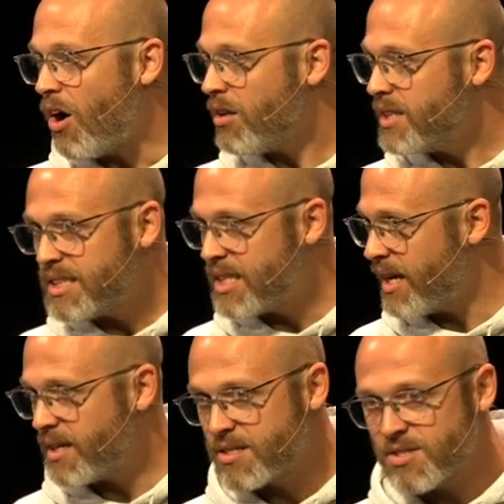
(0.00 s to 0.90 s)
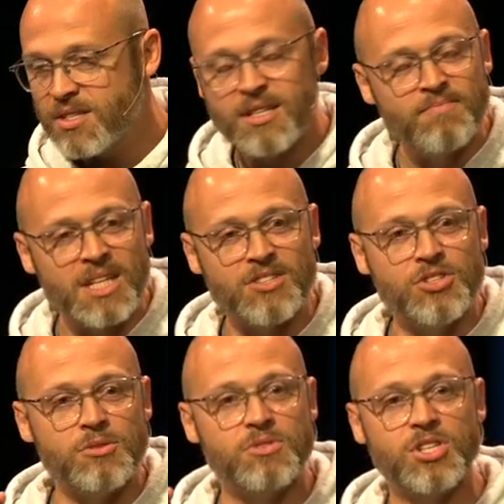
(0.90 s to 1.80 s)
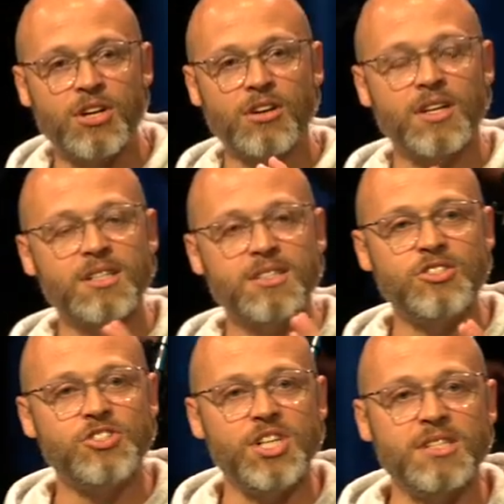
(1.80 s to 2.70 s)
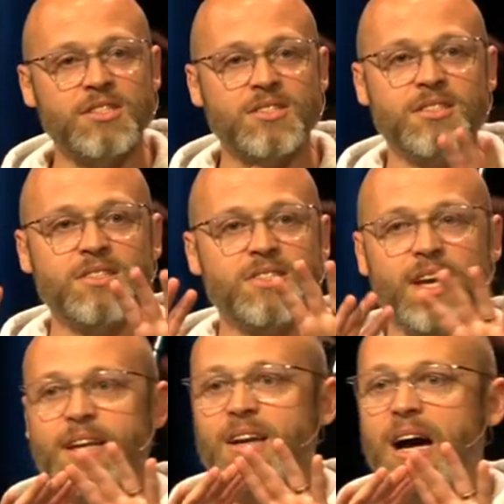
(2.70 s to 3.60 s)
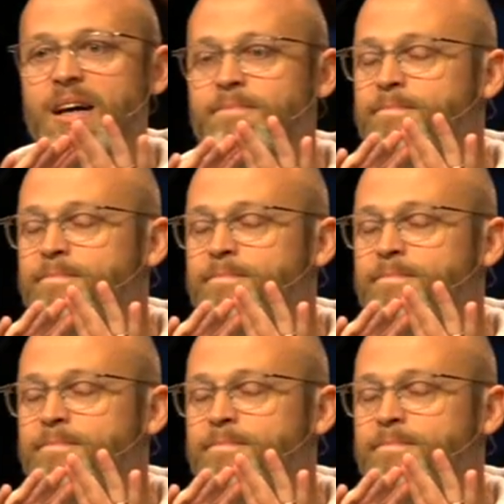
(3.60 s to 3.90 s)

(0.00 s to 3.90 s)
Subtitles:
All it takes is you turning to Jesus and saying,